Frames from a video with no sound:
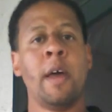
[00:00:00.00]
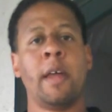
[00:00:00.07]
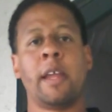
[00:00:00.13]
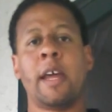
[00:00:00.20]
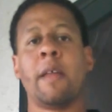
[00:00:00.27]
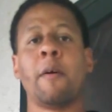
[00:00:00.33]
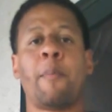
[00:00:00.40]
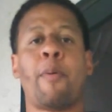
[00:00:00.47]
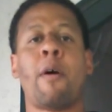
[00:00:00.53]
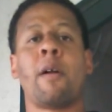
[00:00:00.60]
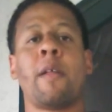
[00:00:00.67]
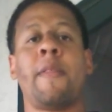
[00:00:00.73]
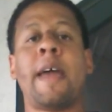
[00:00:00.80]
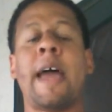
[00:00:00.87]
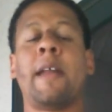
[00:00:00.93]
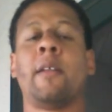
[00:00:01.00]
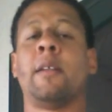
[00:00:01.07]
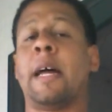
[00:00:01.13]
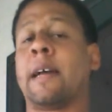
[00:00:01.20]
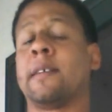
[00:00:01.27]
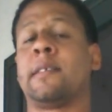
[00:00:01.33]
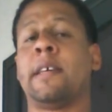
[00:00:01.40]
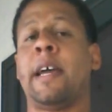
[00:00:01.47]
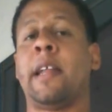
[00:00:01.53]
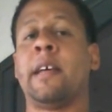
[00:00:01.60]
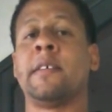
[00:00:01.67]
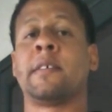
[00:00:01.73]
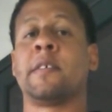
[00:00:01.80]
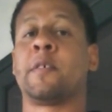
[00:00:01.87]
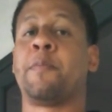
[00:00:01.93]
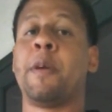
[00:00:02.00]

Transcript: The other part of that, like I said, is